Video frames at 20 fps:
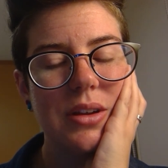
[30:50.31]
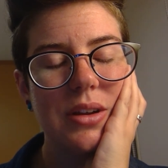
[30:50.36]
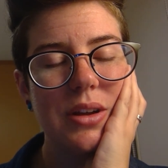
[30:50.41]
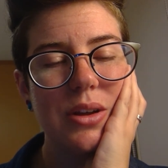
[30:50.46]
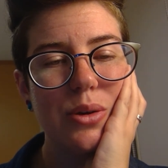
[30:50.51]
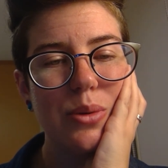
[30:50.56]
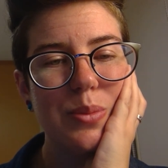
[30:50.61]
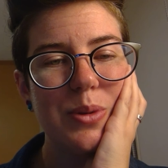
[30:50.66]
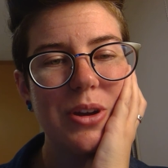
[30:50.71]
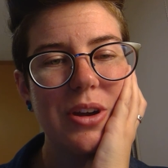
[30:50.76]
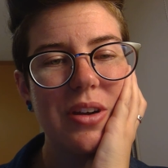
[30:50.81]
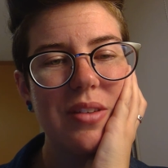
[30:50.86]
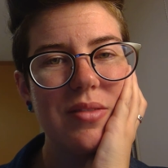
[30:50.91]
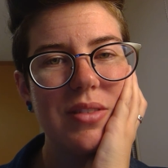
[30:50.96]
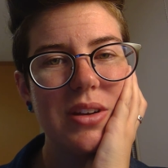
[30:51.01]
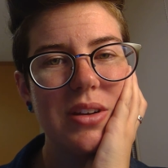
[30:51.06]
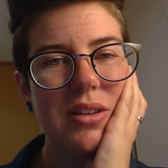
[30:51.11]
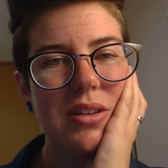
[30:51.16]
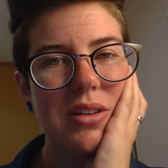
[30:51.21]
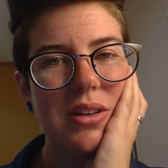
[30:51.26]
I hope you're
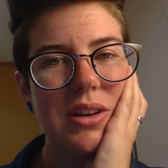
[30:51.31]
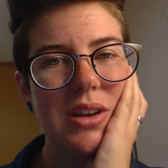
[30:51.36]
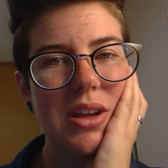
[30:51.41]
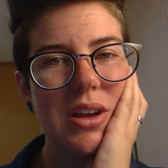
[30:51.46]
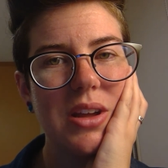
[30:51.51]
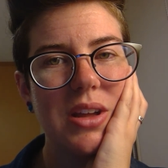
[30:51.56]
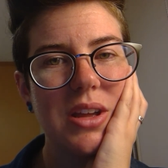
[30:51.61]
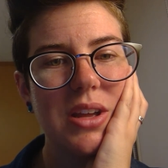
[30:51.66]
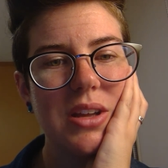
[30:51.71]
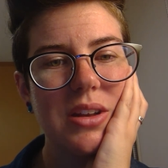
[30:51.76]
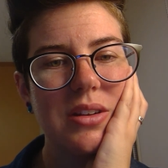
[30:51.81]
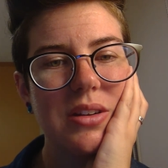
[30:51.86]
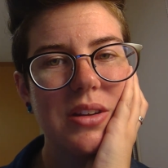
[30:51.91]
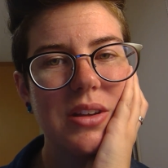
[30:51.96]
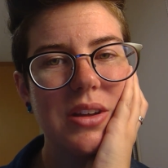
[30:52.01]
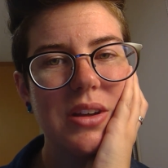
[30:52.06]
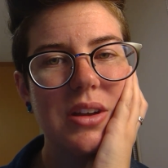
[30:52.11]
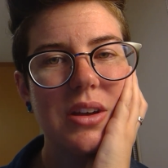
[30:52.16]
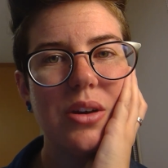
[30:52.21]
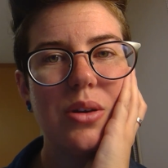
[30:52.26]
having a good night.
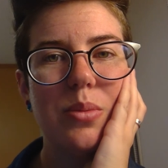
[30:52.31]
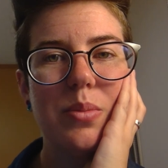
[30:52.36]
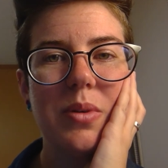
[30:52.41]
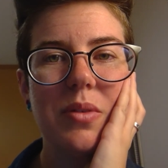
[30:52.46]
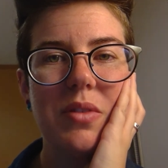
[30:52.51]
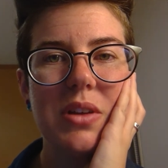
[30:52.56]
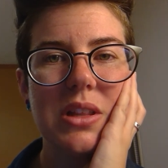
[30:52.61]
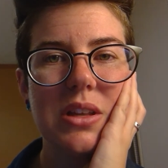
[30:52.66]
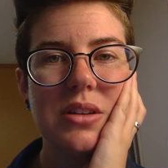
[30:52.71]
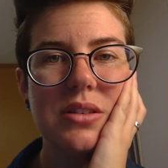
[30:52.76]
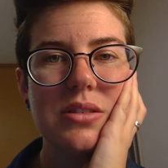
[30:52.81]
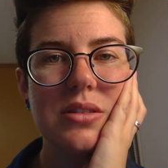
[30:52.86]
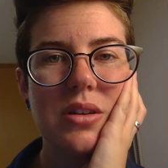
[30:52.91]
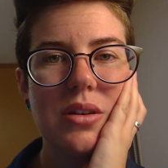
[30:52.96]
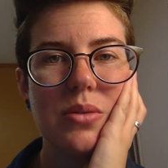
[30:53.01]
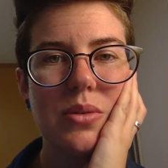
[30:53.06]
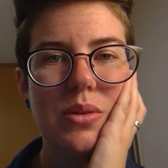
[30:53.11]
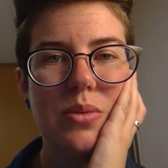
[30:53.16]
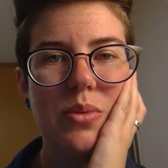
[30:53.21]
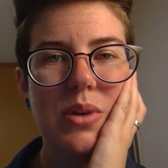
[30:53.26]
Hope everything's
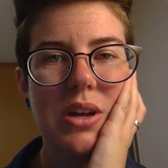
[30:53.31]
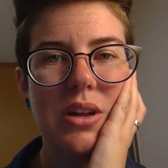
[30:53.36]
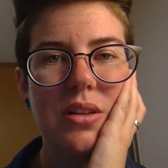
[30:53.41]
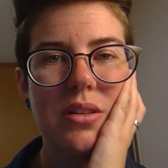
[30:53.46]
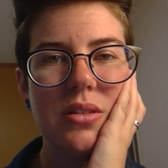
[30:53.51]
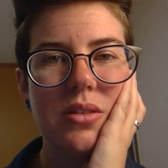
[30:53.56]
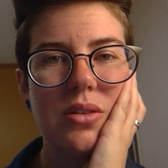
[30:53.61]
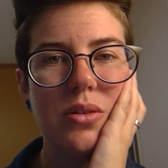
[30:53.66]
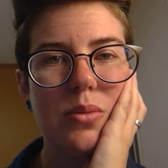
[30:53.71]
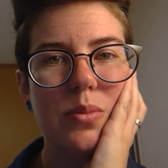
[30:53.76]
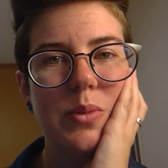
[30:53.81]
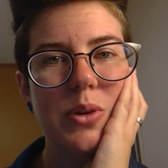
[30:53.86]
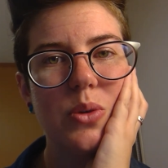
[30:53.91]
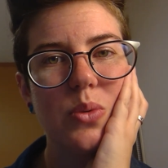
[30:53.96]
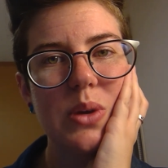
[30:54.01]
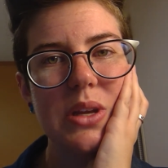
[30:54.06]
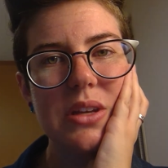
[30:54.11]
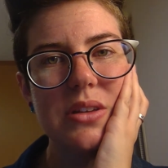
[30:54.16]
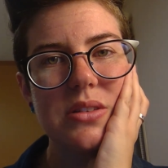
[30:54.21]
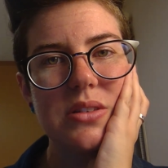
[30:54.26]
going well. Hope your
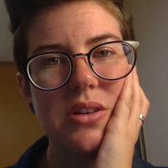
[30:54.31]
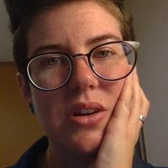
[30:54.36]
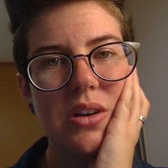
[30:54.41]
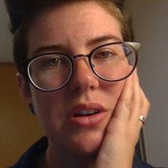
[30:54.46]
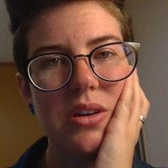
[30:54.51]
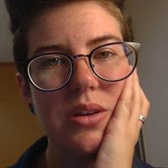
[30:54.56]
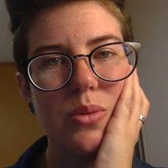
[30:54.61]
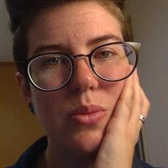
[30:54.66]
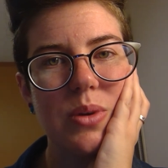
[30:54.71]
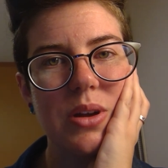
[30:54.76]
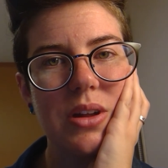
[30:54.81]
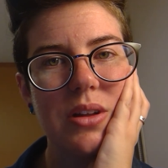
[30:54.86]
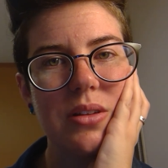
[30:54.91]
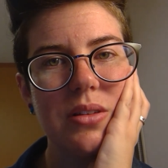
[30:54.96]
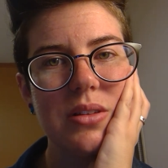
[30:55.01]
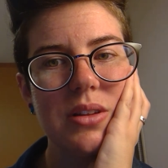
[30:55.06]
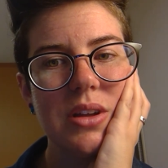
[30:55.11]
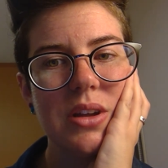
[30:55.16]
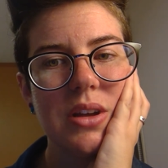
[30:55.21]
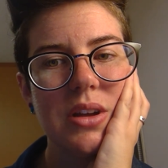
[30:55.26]
week started
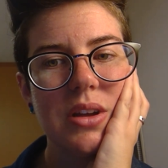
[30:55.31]
well.